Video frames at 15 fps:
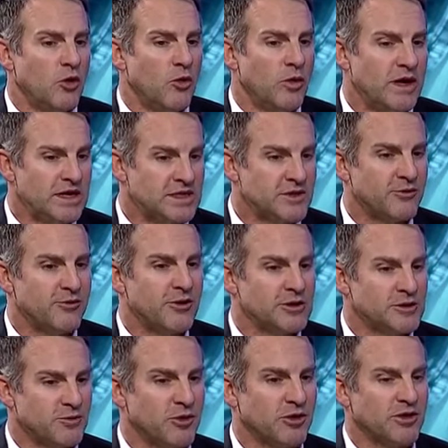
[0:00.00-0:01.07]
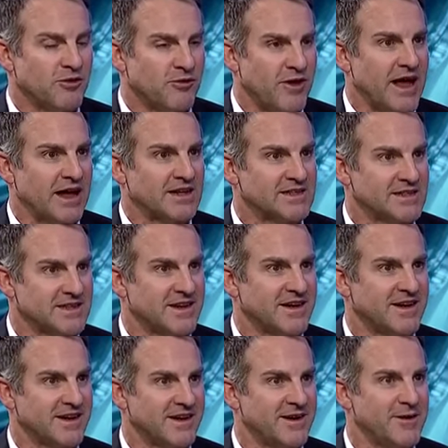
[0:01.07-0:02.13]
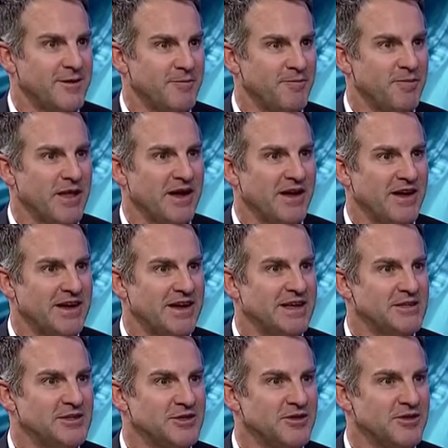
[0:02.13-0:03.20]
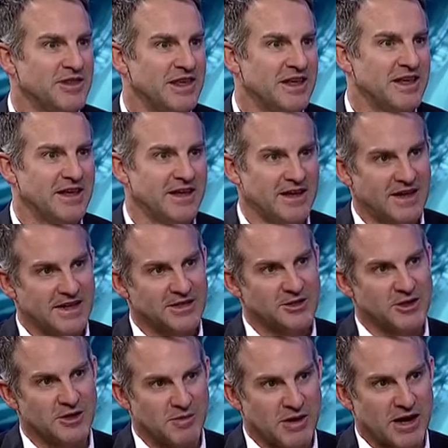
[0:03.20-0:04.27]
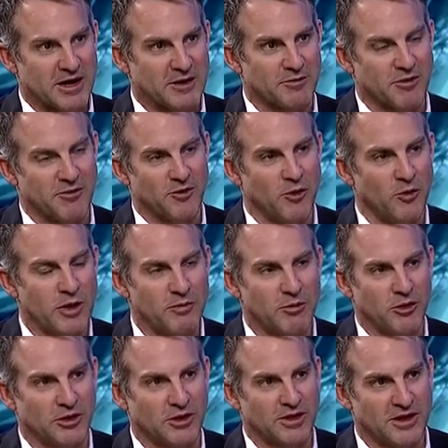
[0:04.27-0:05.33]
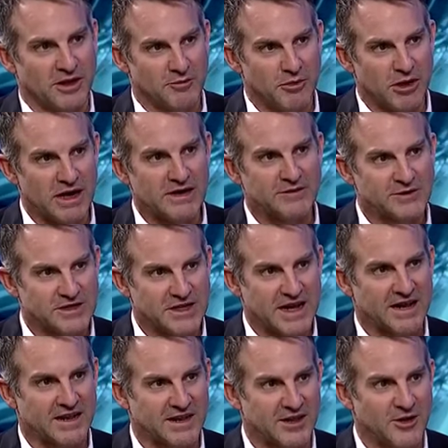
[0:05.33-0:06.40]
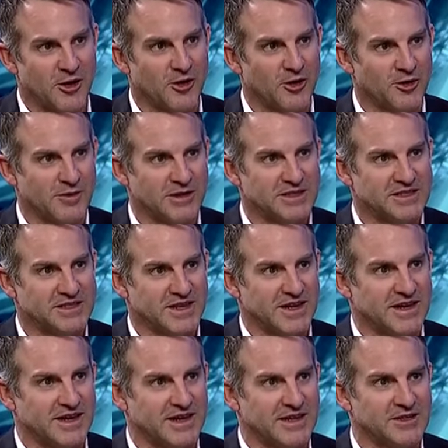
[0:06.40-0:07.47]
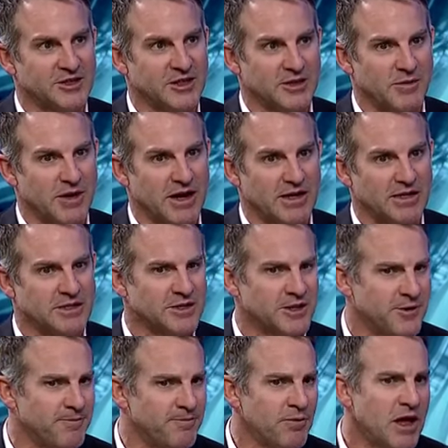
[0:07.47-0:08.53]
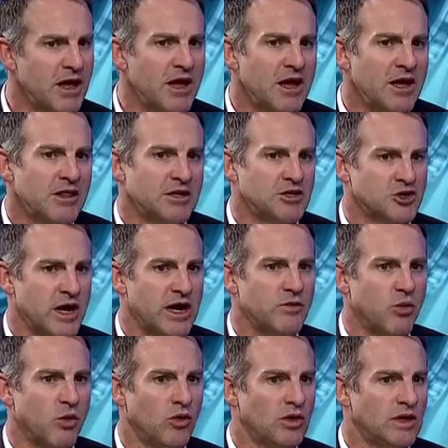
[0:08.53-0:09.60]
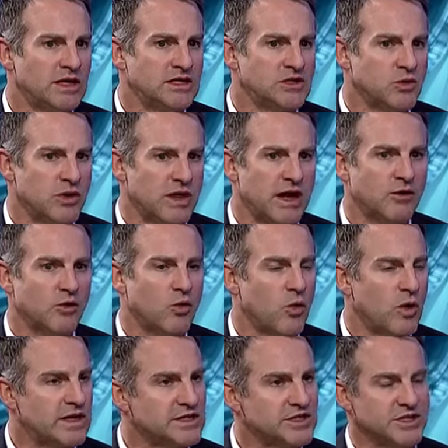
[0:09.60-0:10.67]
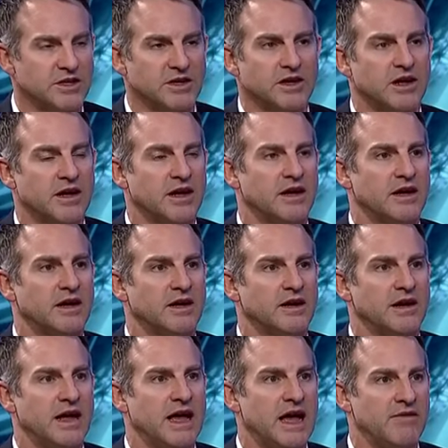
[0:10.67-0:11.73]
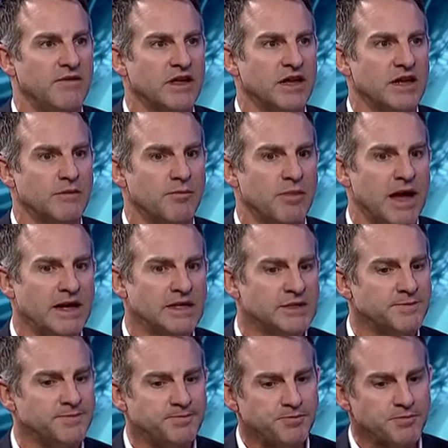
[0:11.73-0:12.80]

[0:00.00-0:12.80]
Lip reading: we need to first put the facts into the bucket before we put the beliefs and the arguments into the bucket. So the trade war is without question having an impact.